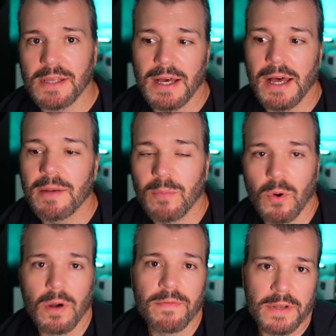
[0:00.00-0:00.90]
on
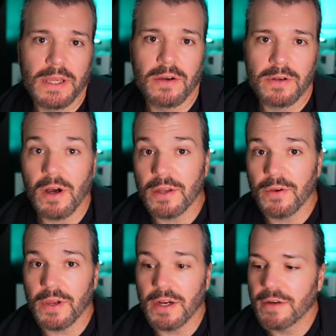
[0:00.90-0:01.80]
more video and audio
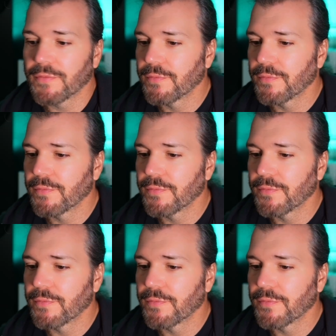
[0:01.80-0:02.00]
gear.